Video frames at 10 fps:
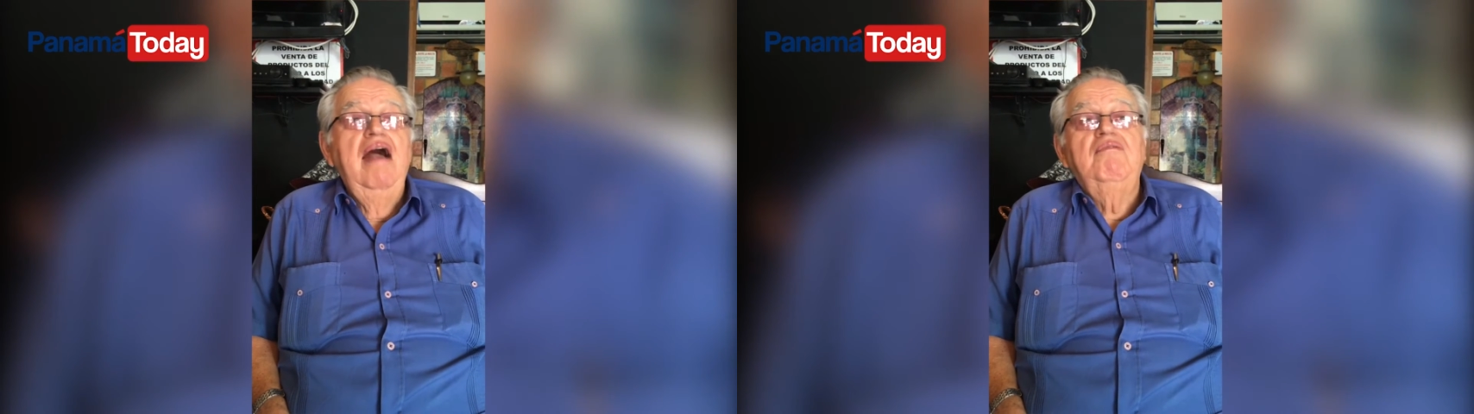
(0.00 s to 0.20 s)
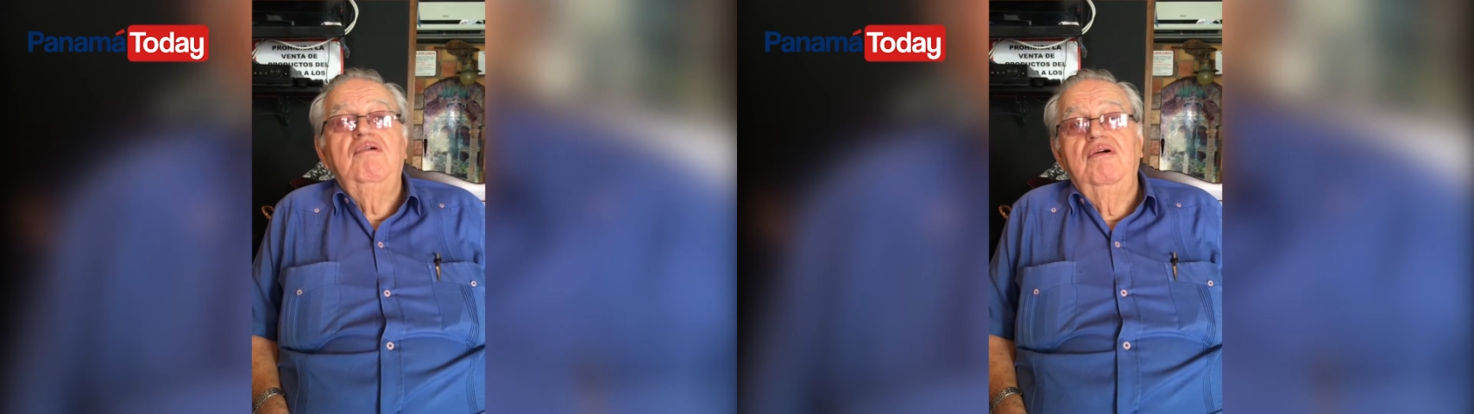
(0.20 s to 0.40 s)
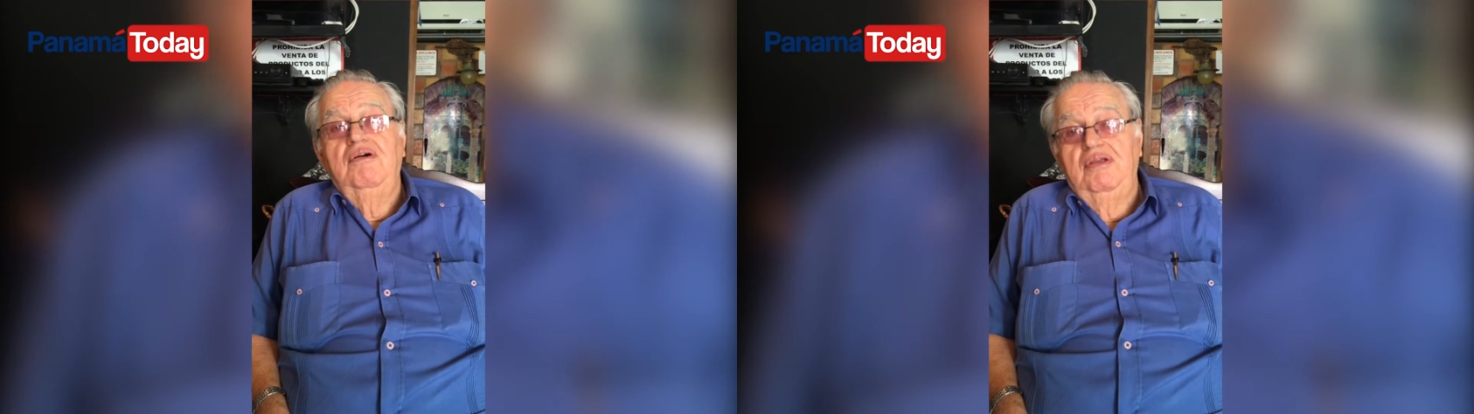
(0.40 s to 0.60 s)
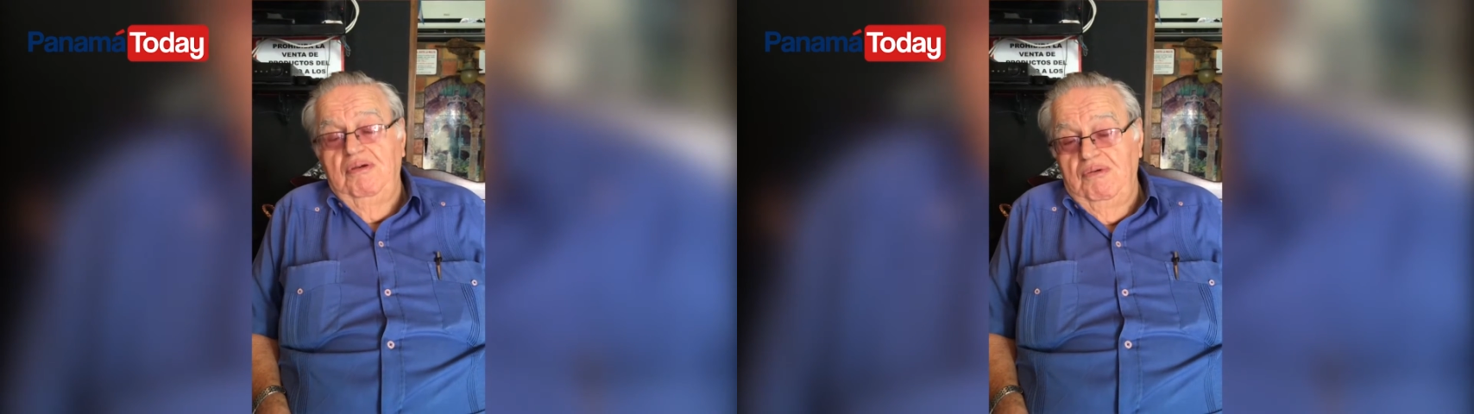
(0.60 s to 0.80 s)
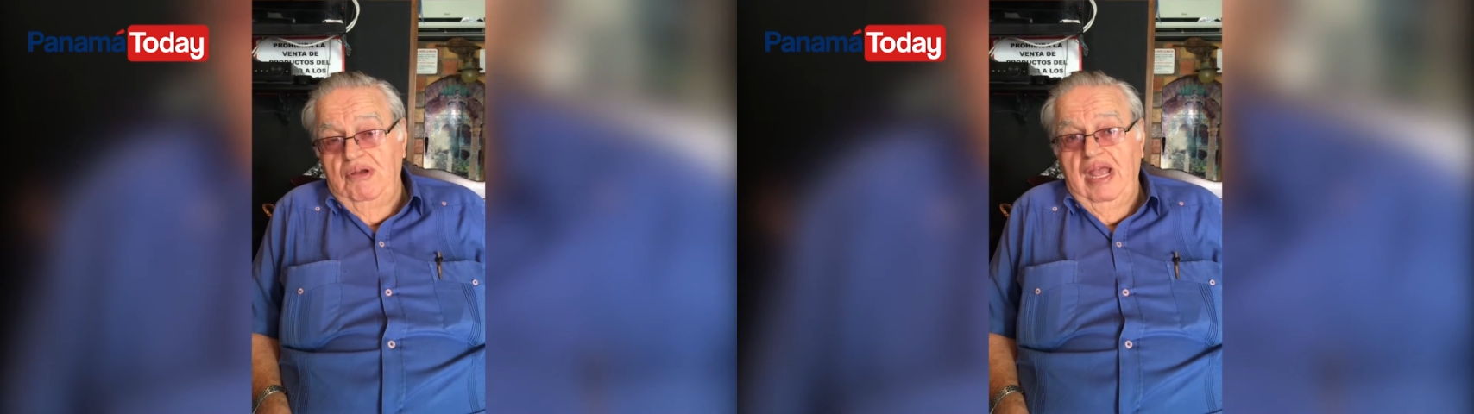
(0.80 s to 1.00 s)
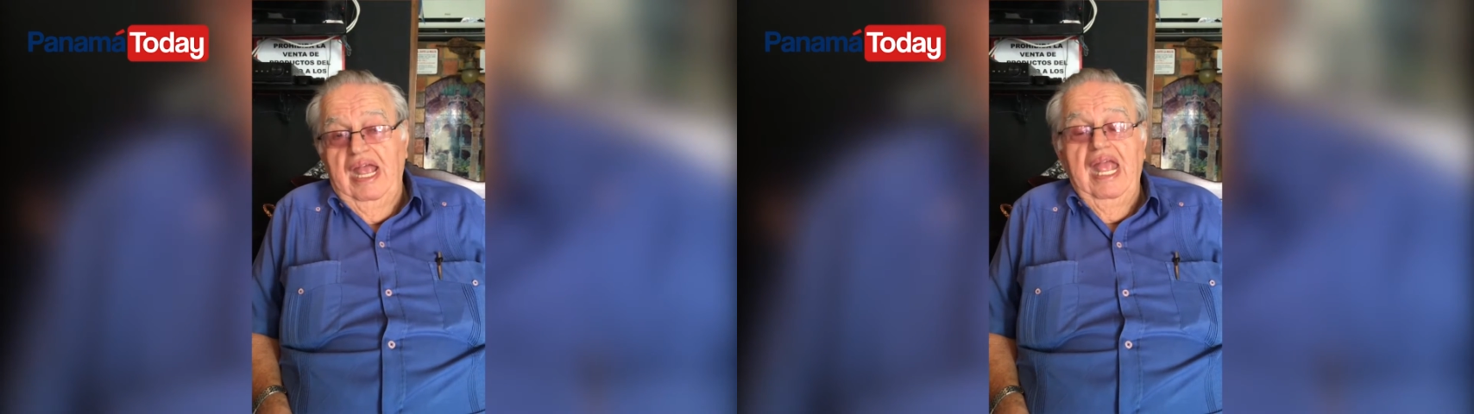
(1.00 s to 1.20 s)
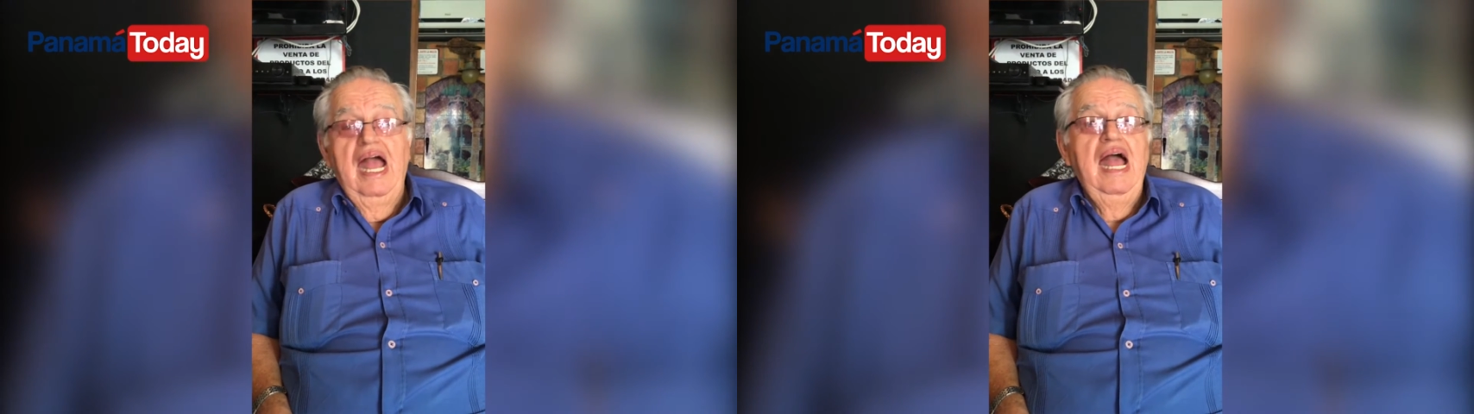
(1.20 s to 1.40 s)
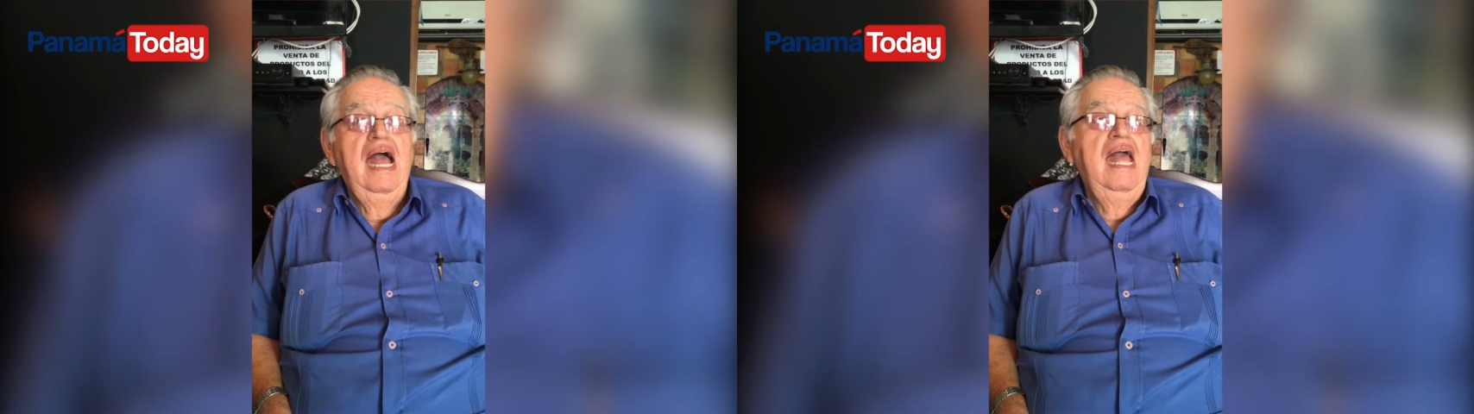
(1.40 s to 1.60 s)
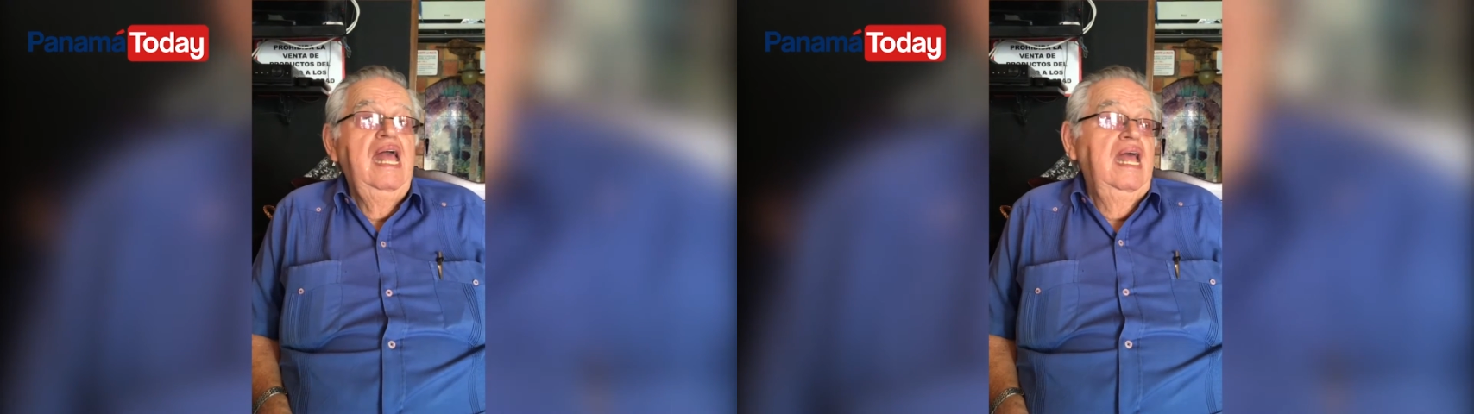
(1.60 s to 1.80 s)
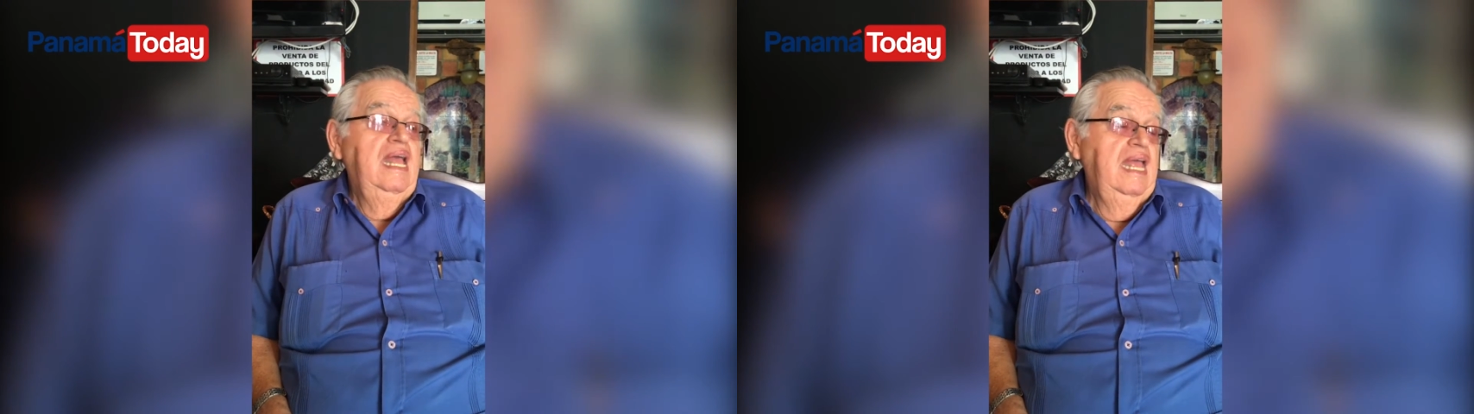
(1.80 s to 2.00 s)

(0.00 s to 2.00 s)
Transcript: They come here, I go there.